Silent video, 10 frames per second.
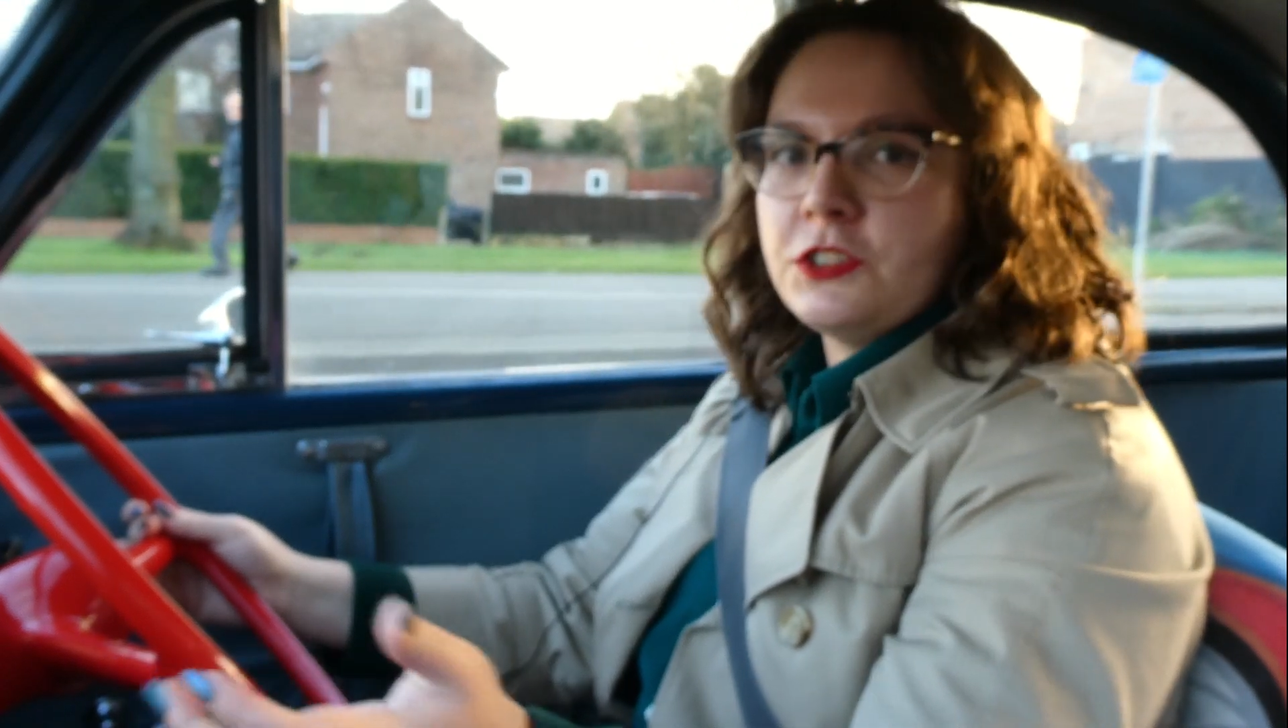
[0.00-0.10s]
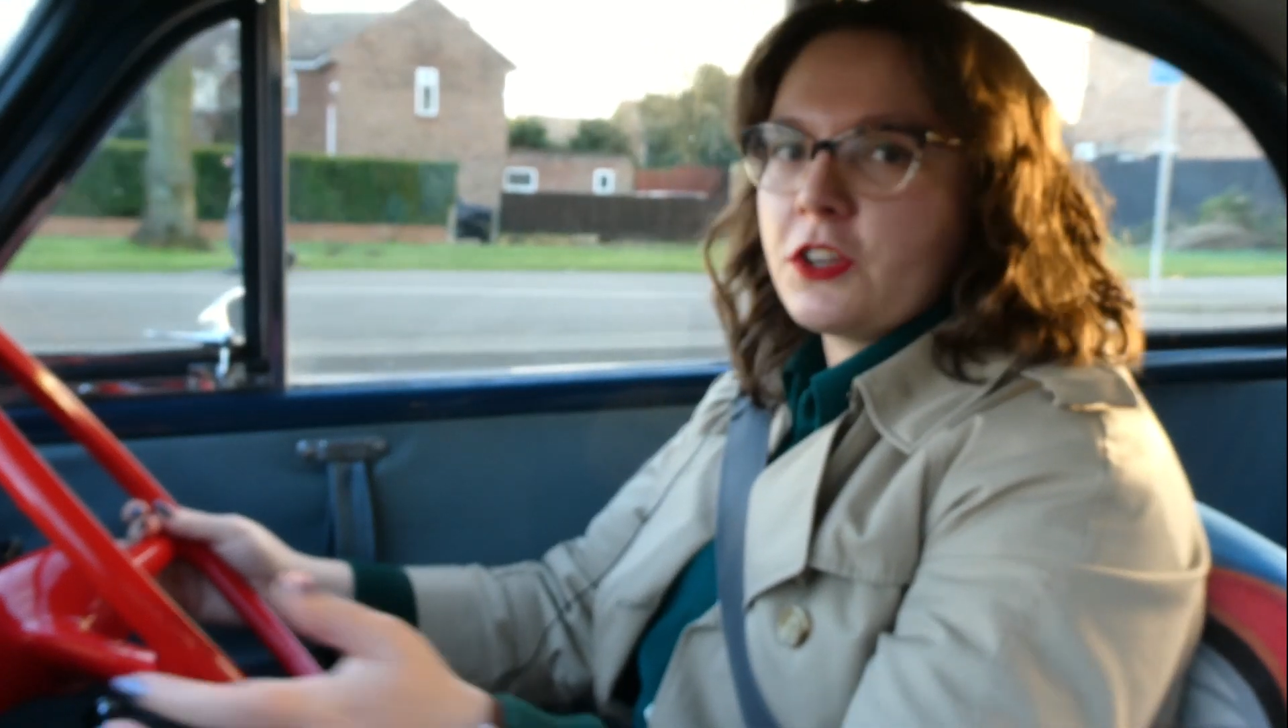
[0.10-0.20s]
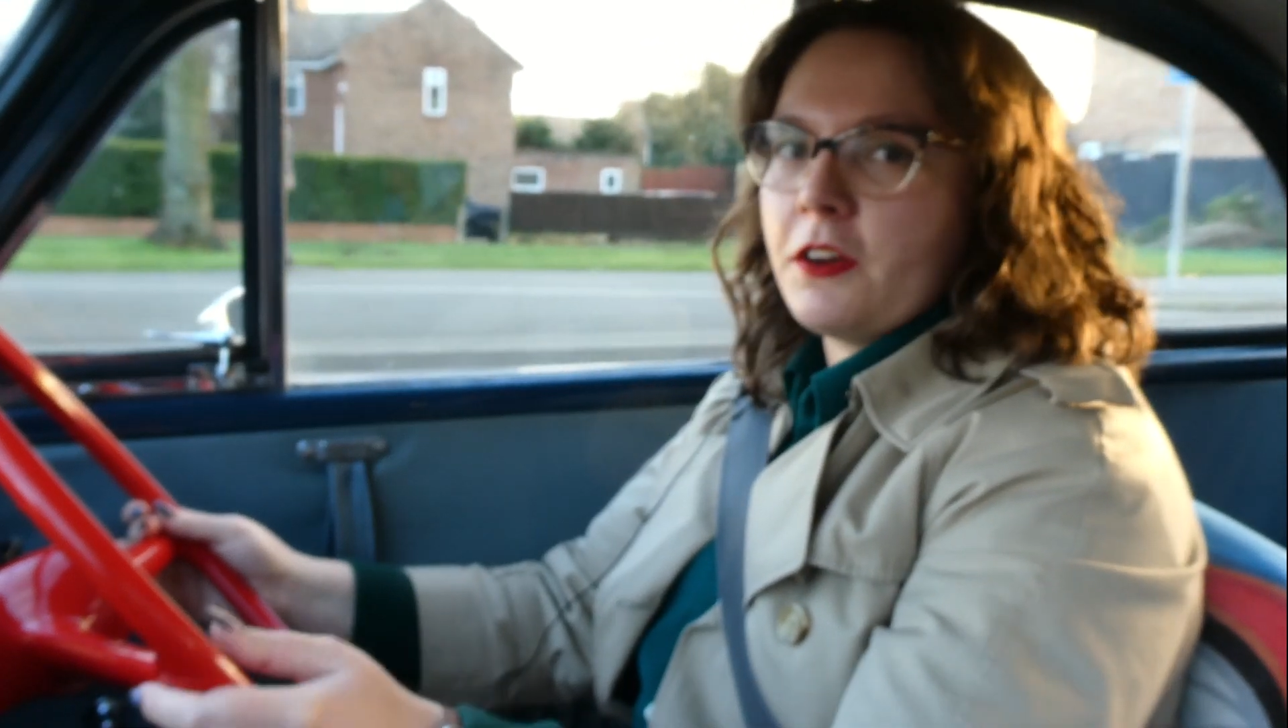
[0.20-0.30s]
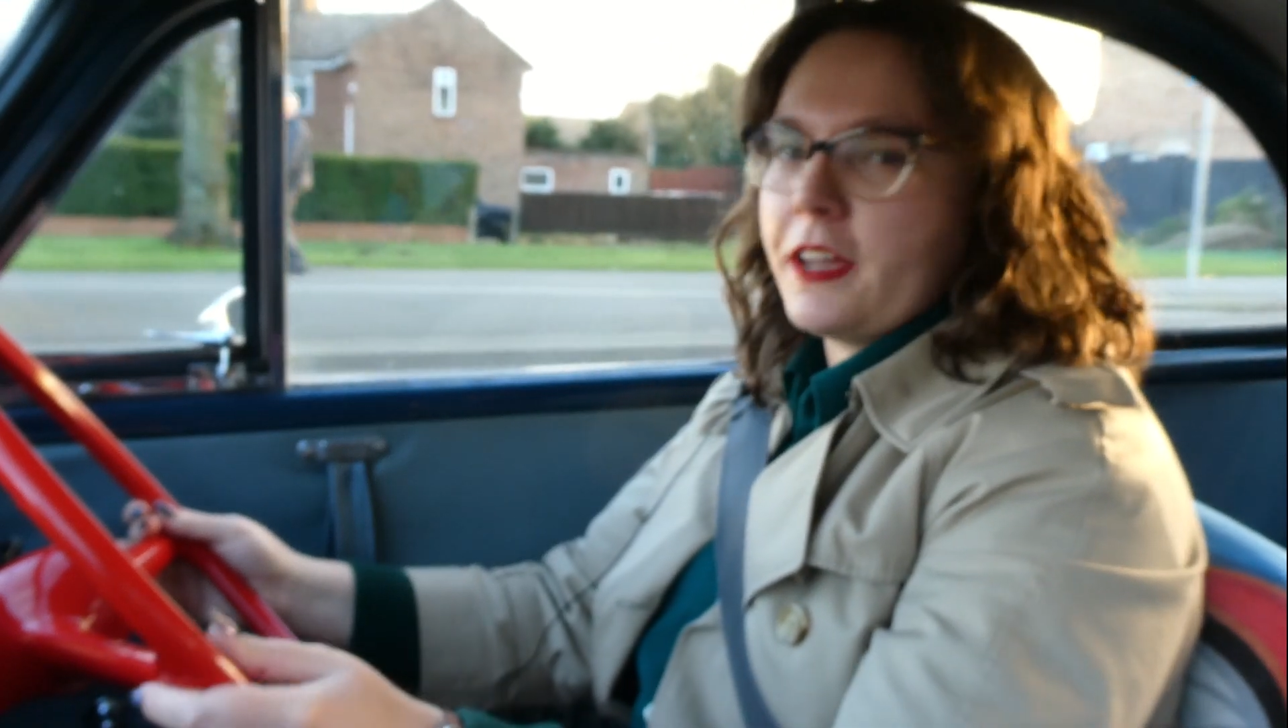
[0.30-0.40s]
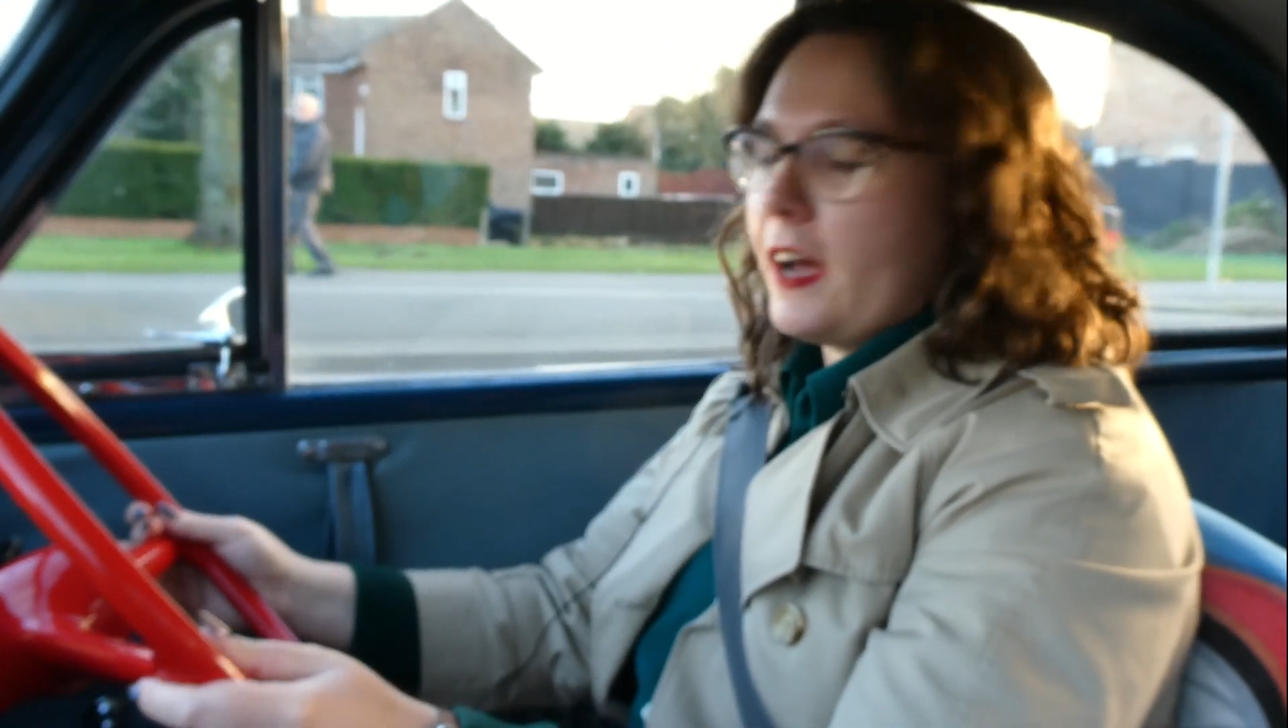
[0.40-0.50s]

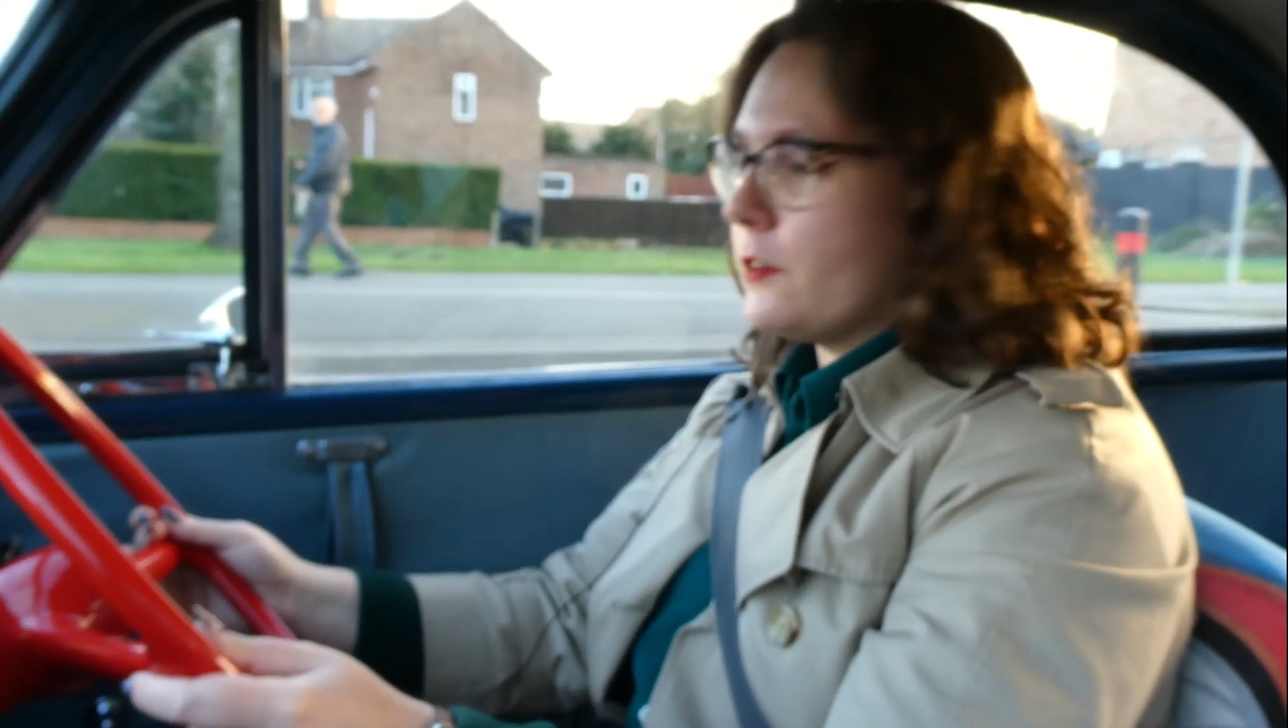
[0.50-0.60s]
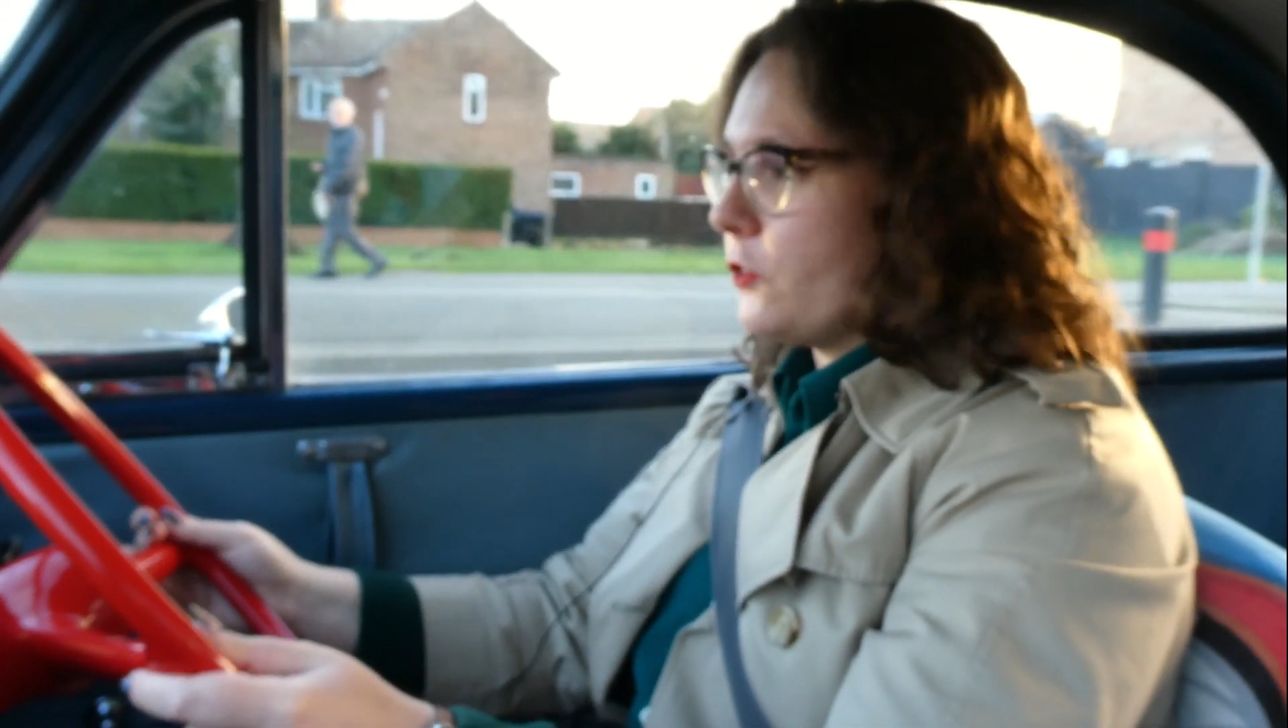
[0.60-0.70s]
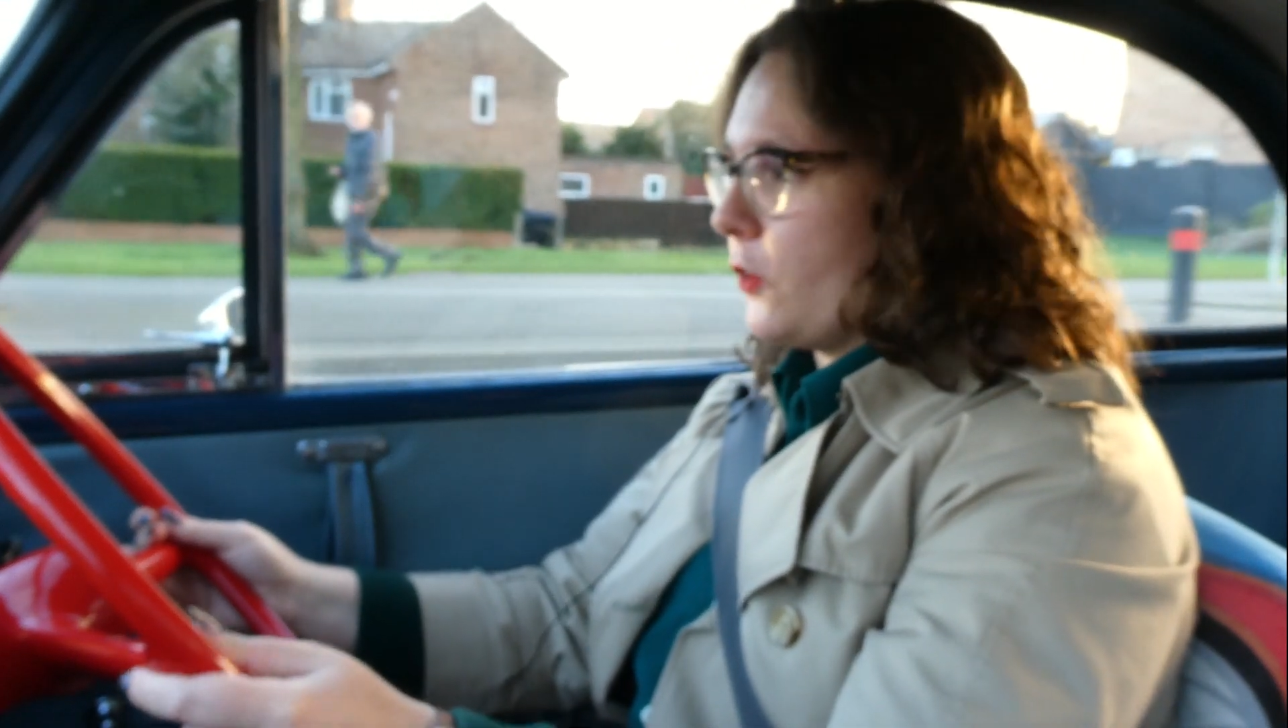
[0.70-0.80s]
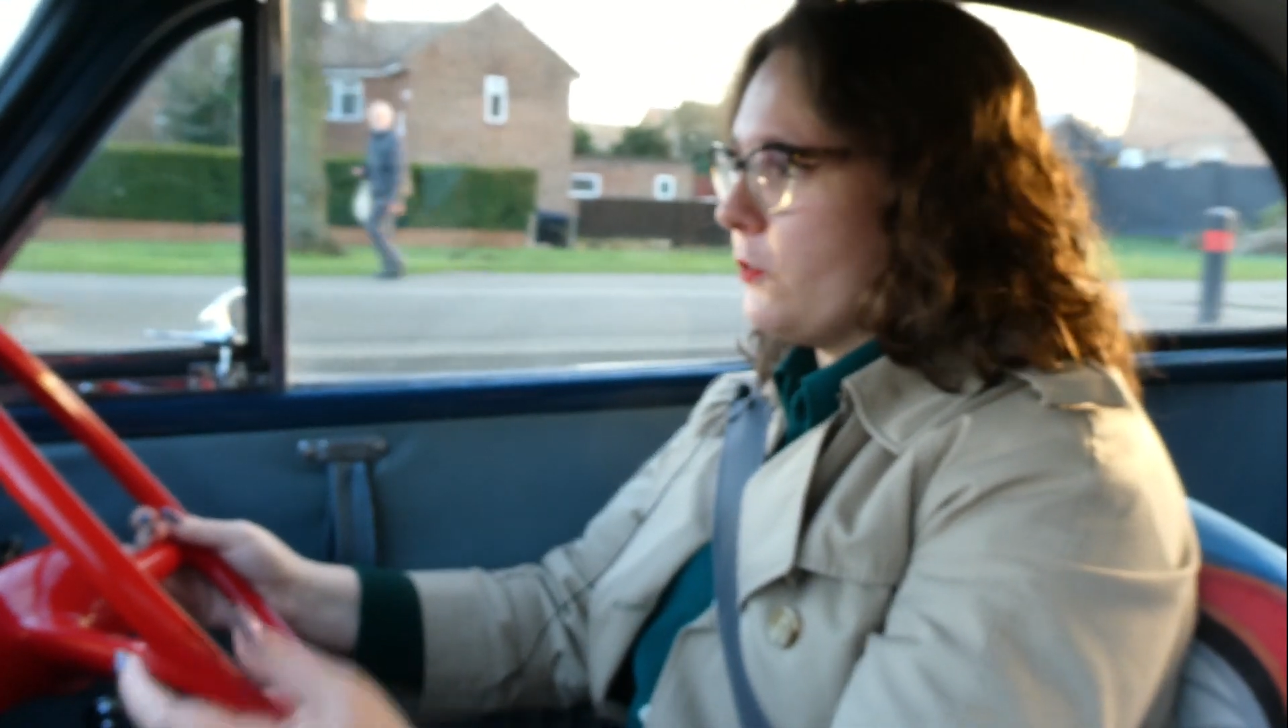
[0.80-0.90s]
going out so